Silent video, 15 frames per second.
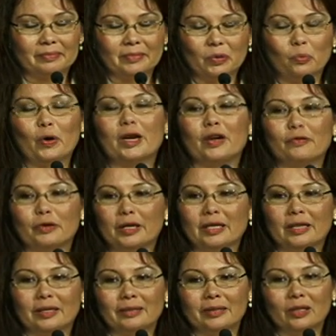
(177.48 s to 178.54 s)
whatever it
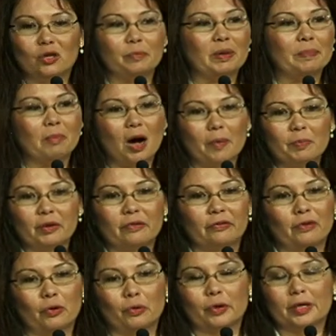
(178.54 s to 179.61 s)
is. It could be mopping
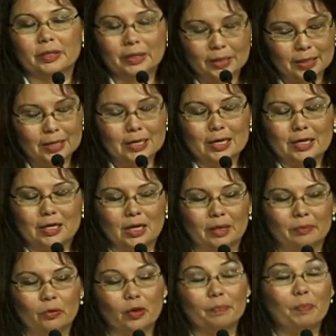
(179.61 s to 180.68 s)
floors
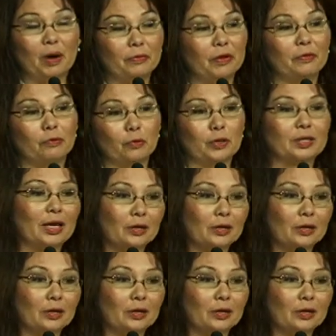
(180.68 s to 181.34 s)
or buffing floors. I